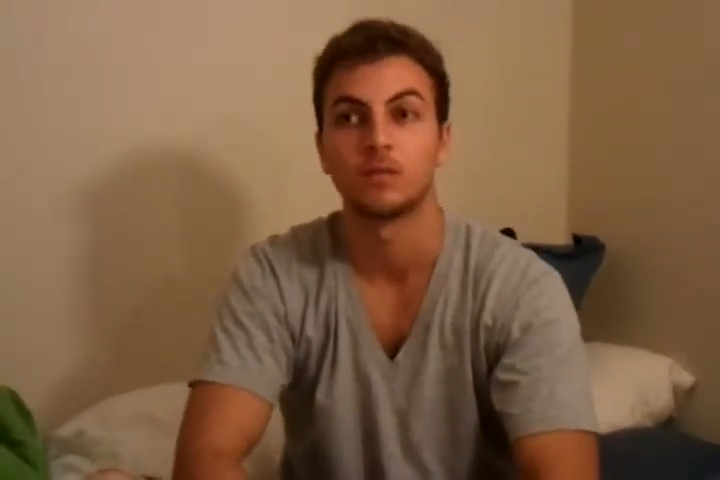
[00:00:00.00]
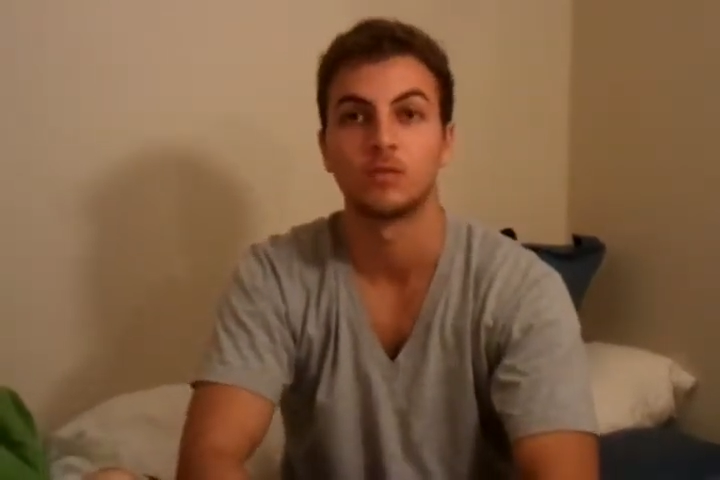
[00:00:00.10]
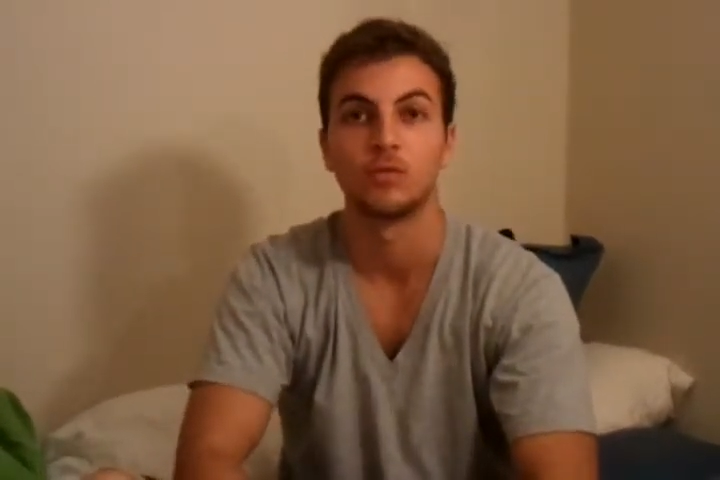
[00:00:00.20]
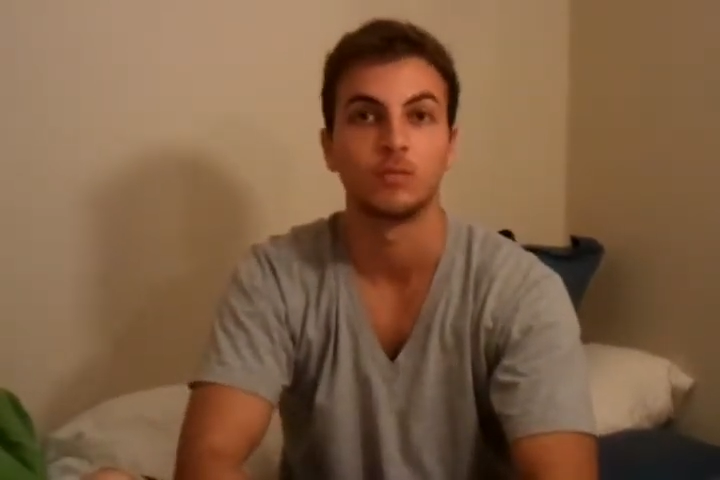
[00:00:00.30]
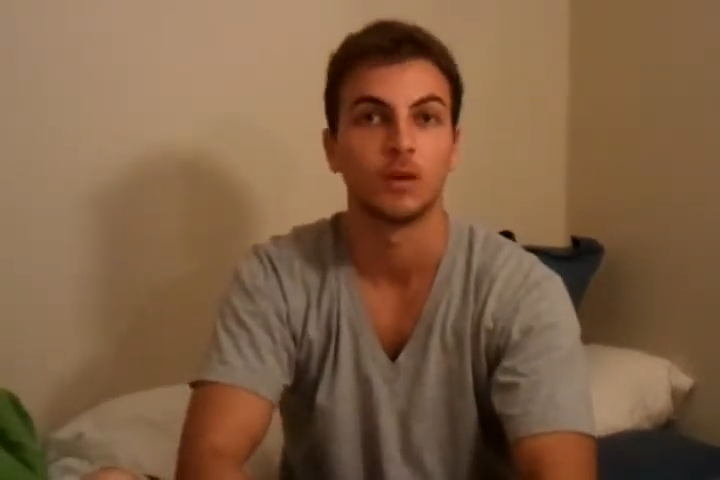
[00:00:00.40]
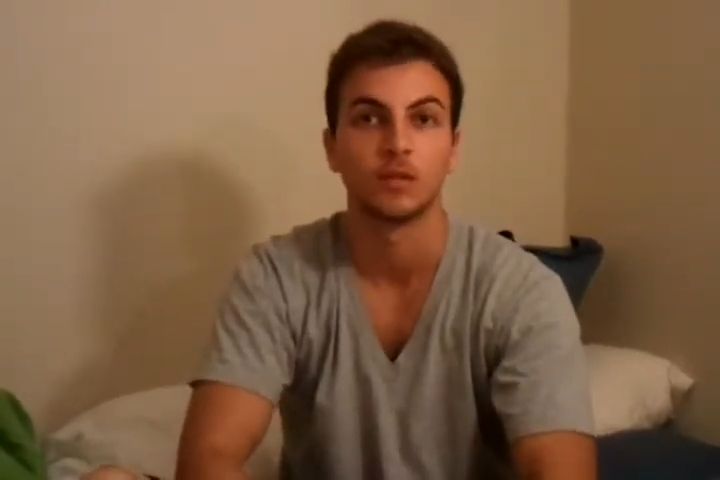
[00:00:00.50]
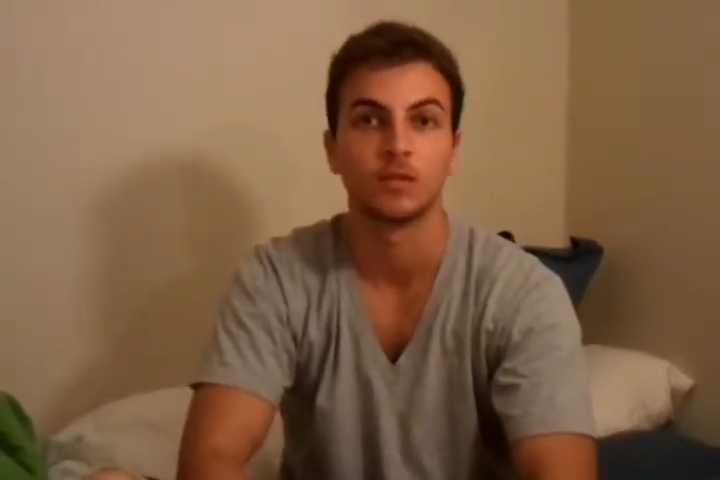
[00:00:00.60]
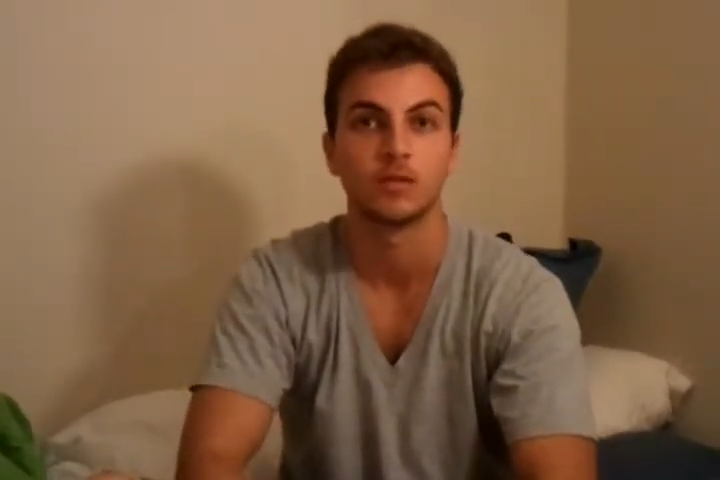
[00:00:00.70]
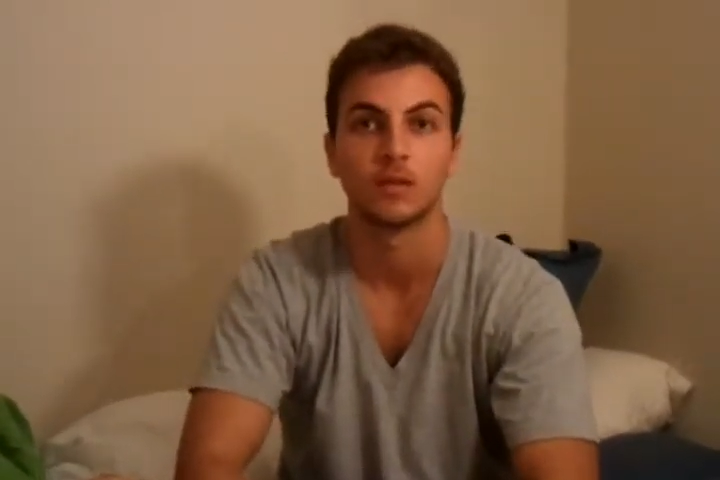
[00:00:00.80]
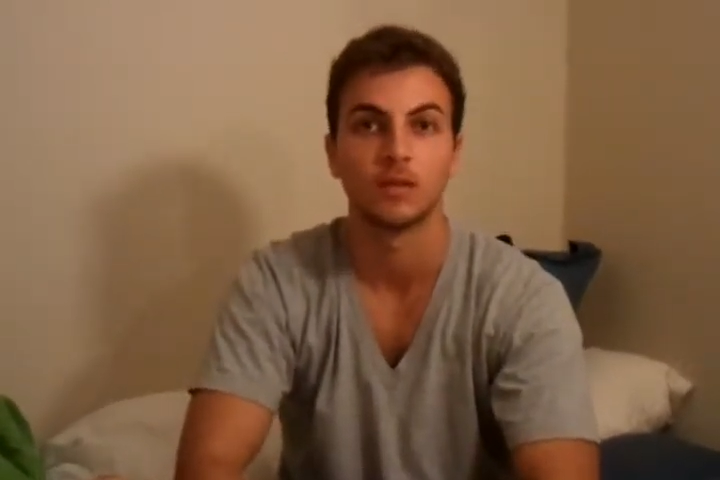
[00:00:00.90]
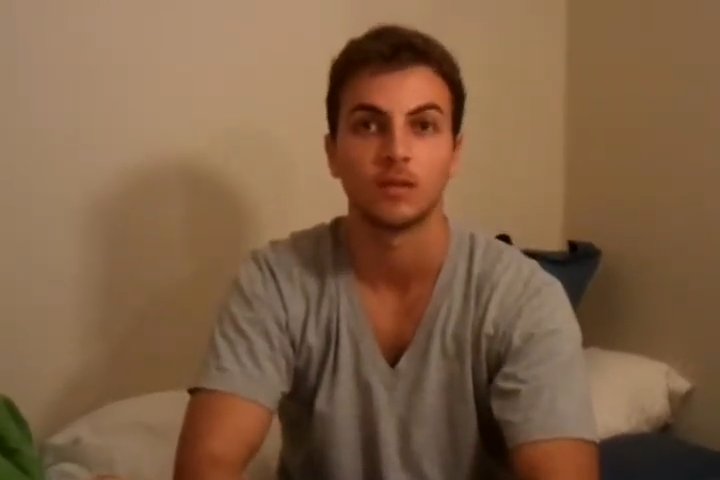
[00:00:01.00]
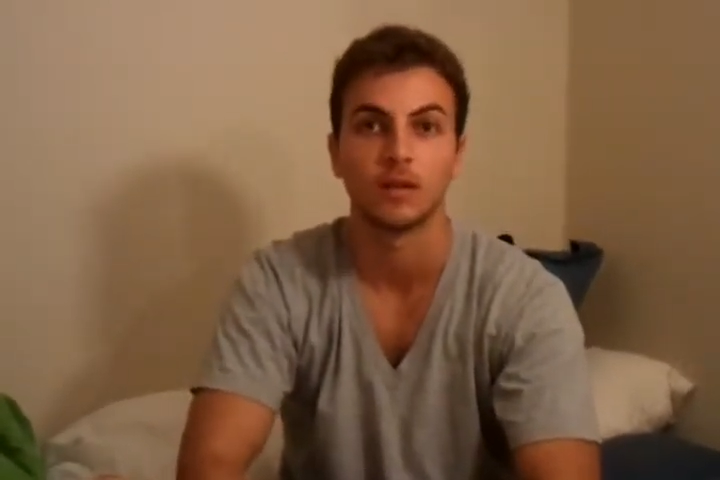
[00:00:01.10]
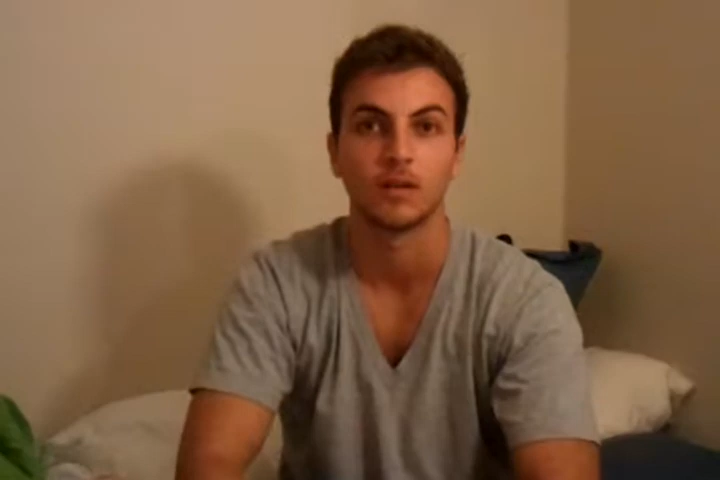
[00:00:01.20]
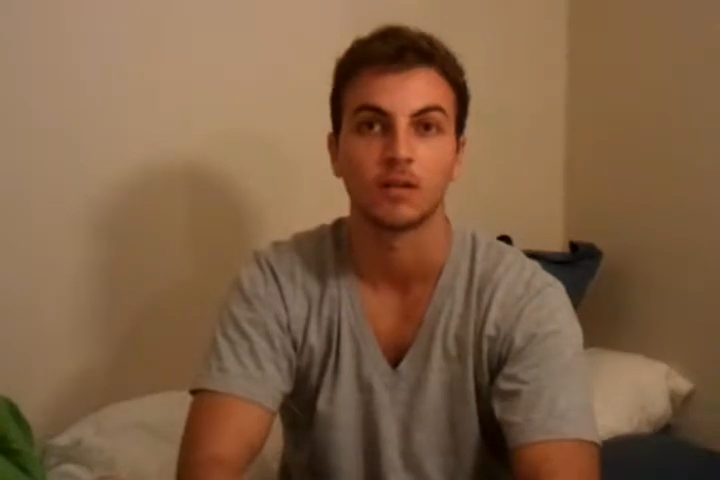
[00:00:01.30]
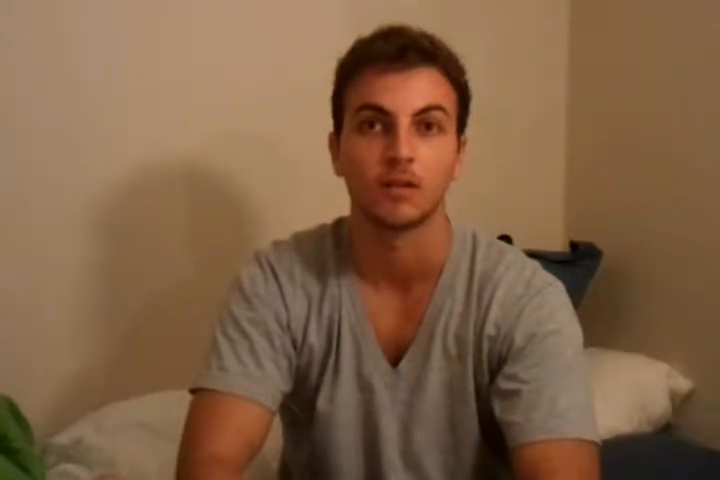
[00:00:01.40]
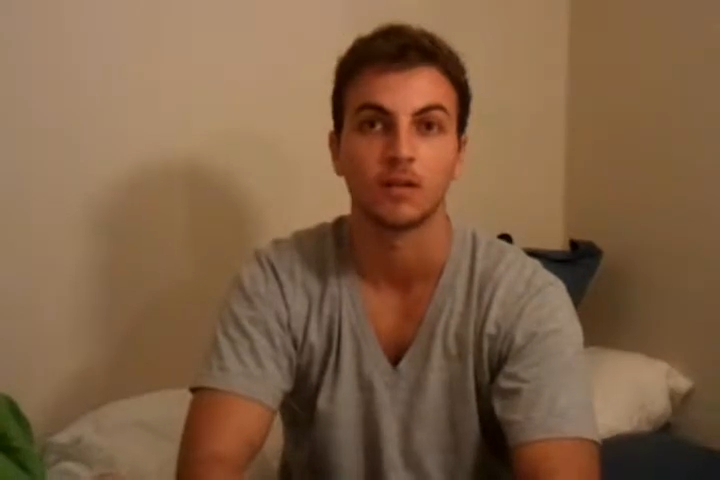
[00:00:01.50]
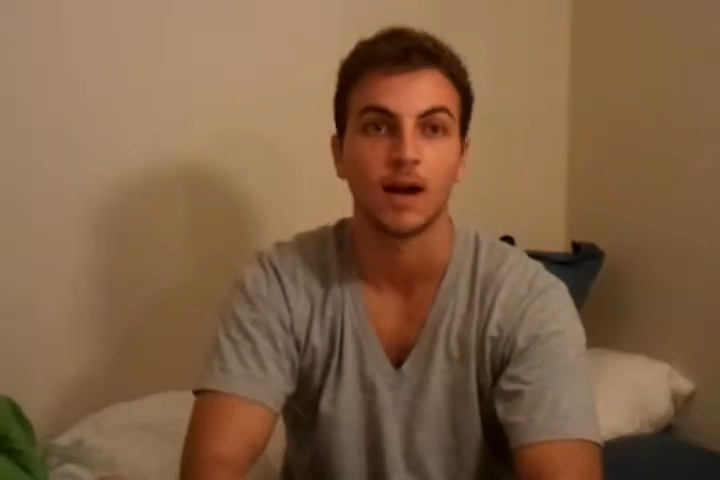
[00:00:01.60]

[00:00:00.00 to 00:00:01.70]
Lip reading: too much. Nothing like a